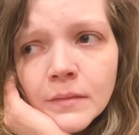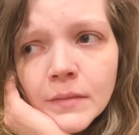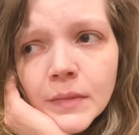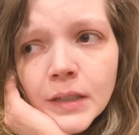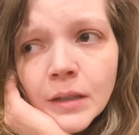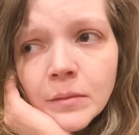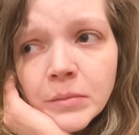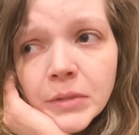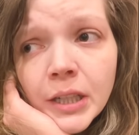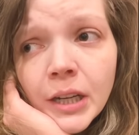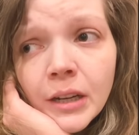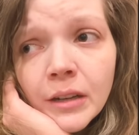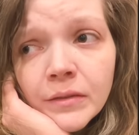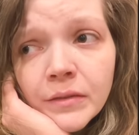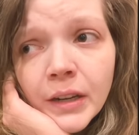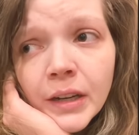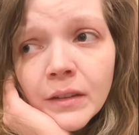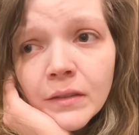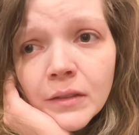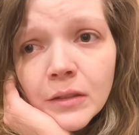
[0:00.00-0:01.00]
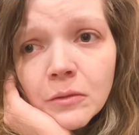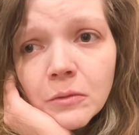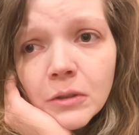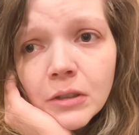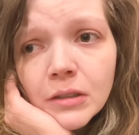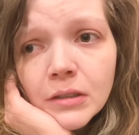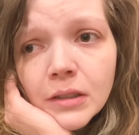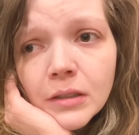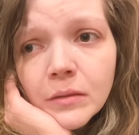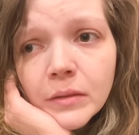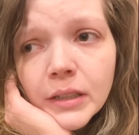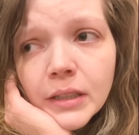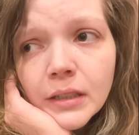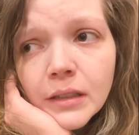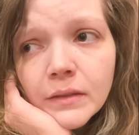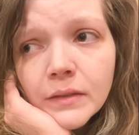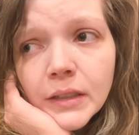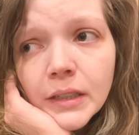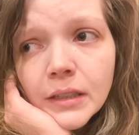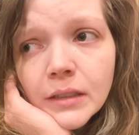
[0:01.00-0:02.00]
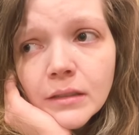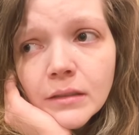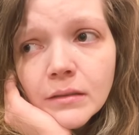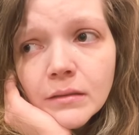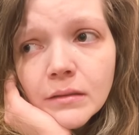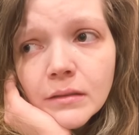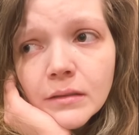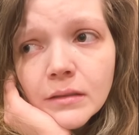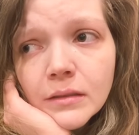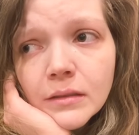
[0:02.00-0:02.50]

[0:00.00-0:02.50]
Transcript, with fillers: I'm terrified of the world that we live in.